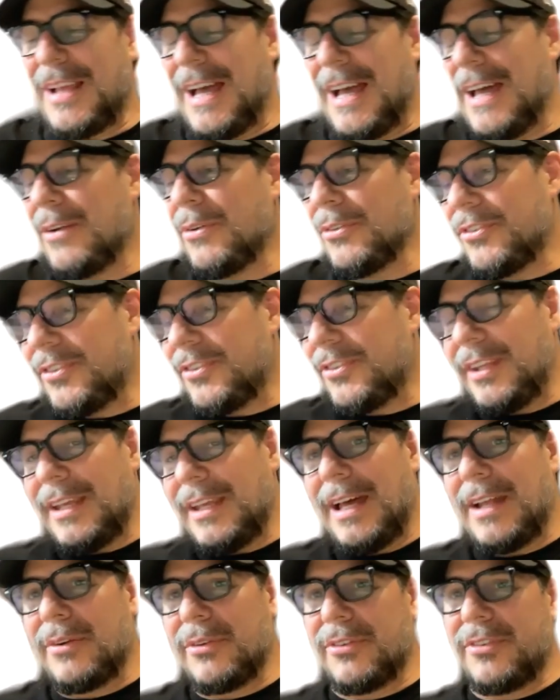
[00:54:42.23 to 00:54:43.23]
I don't
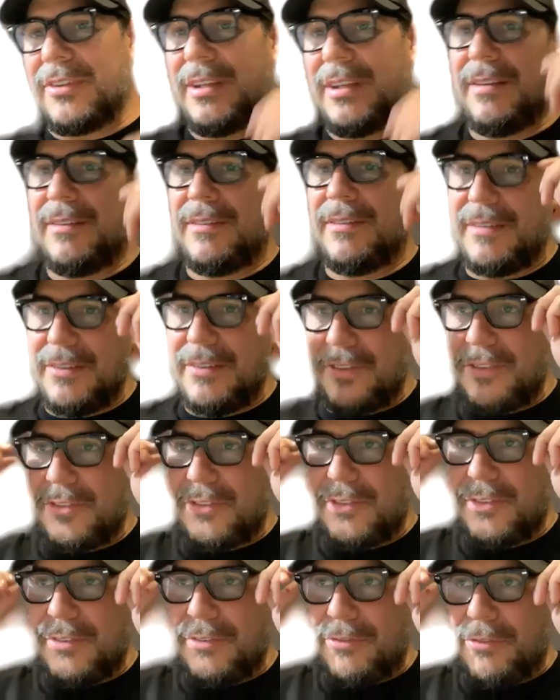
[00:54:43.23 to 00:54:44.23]
see
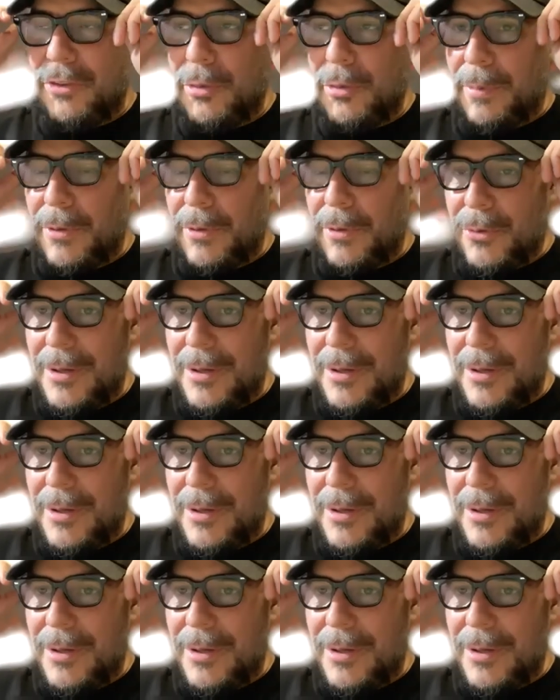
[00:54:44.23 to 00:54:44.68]
football